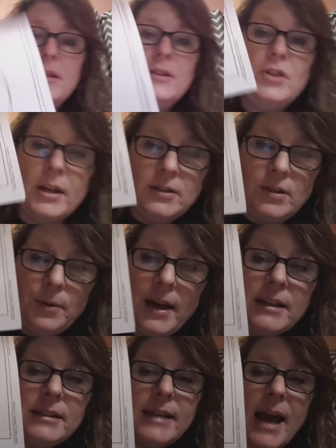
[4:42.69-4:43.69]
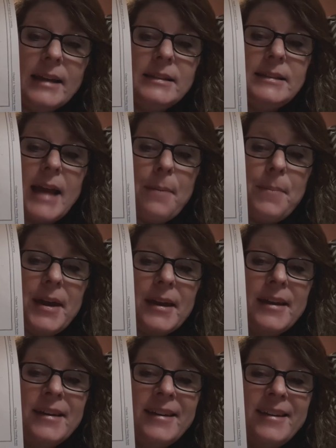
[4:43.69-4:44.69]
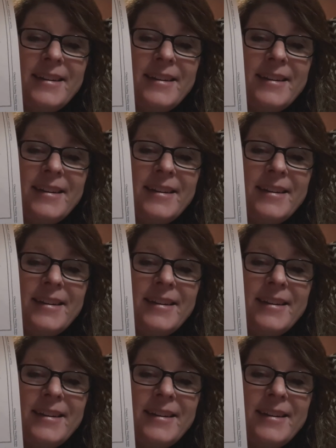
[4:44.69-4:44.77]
just the right size topic